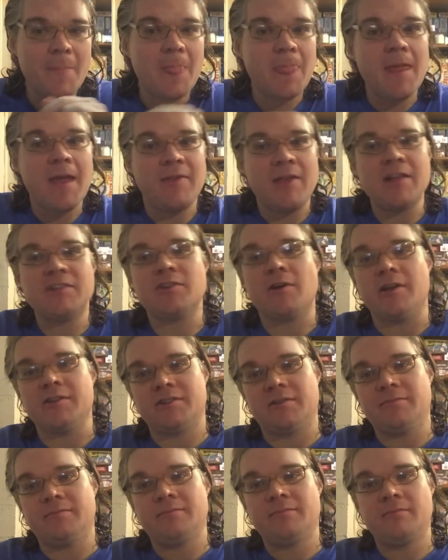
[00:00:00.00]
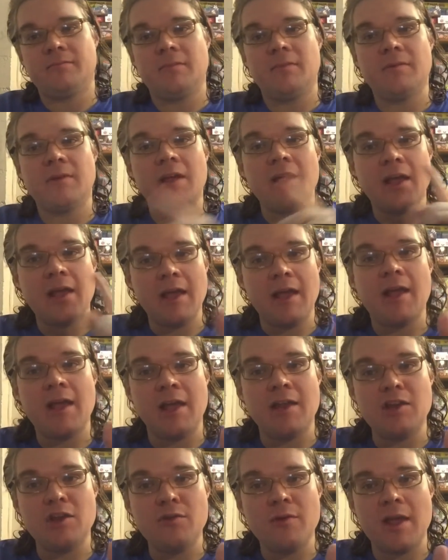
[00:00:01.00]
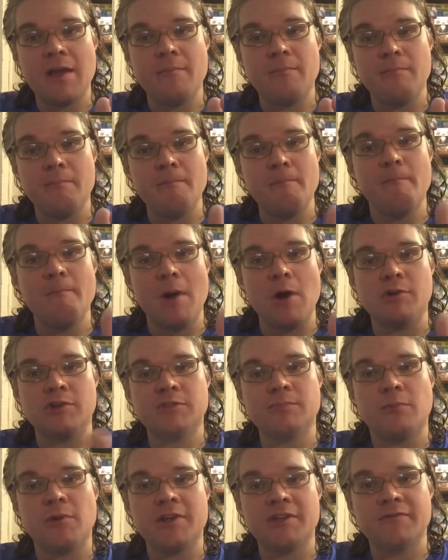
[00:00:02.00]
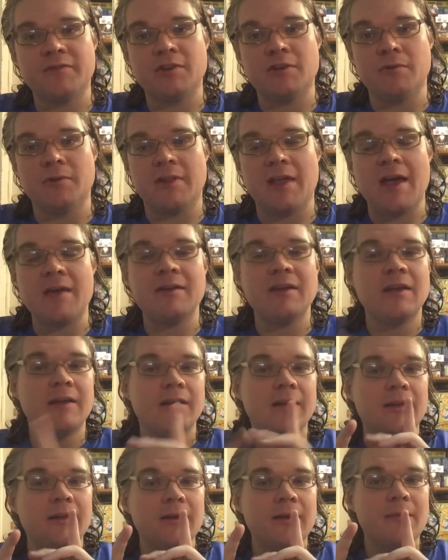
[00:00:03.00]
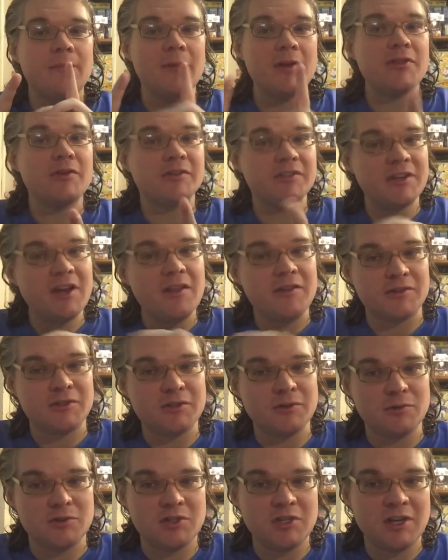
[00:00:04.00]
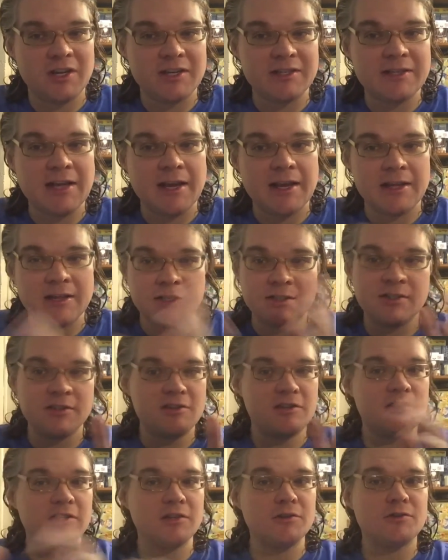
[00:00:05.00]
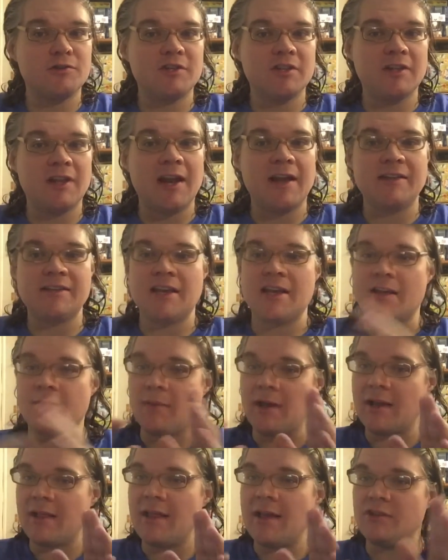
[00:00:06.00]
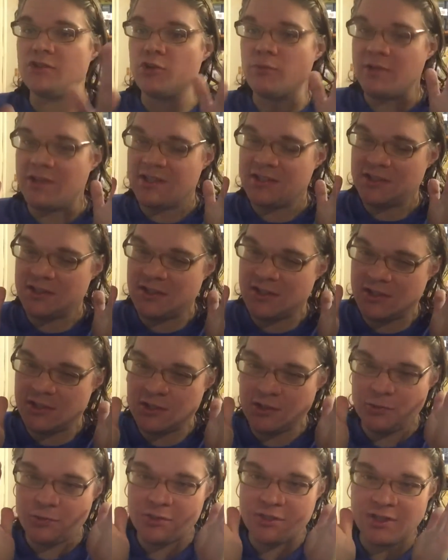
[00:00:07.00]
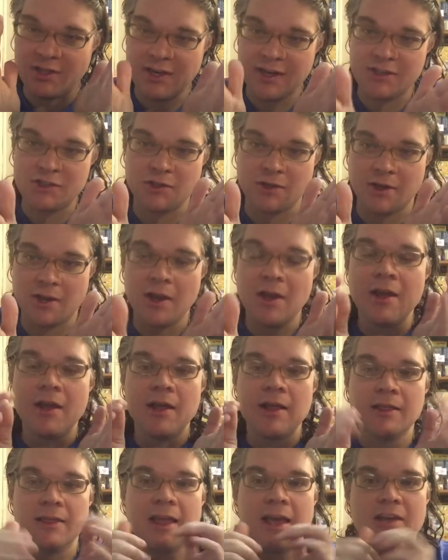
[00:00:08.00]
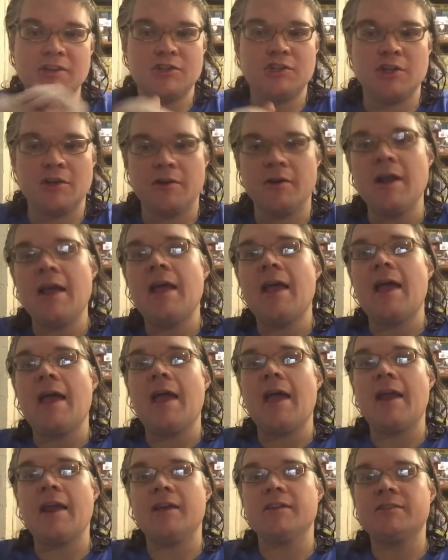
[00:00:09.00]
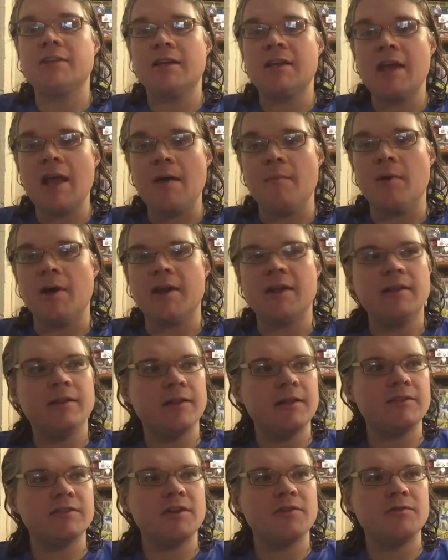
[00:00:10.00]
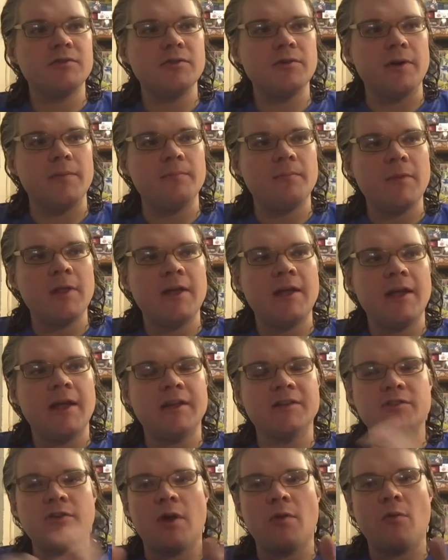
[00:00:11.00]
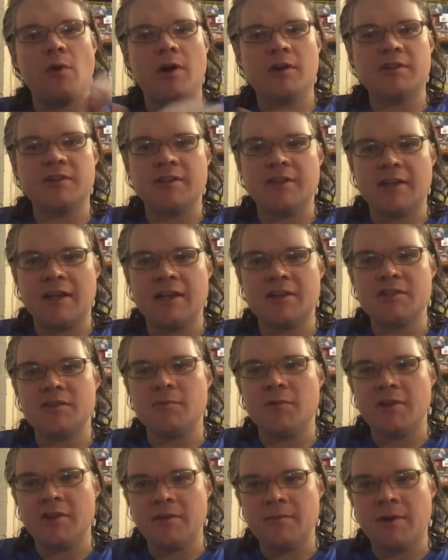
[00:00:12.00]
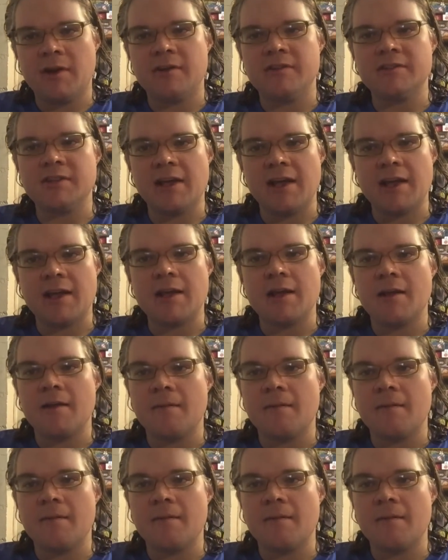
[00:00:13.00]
and that's awesome. And you get bonus points for doing that. But there's another solution you could take. And this is a solution that I take in my classroom. And this is the solution that I took last year. And I said, yeah, buddy, let's go do it. And so I walked into the kitchen with him and I was like,